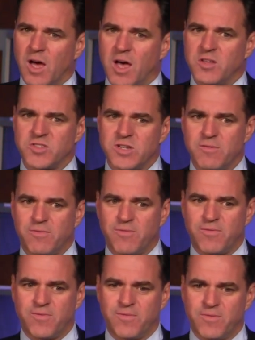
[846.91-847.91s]
as
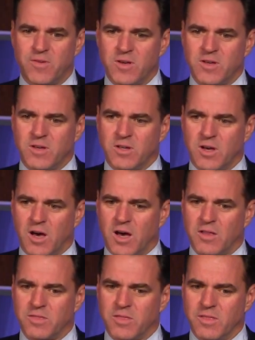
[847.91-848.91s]
if
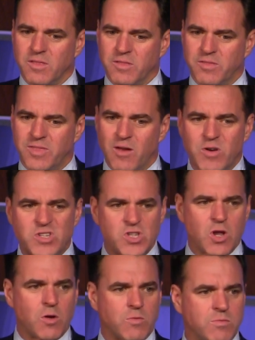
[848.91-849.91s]
uh, there
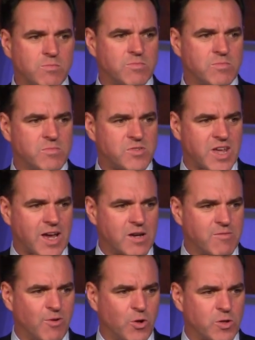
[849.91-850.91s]
is no
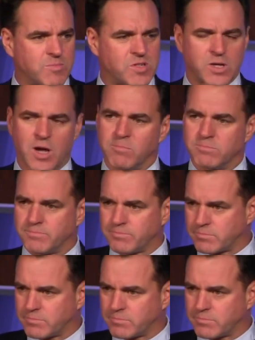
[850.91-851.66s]
second volume to come,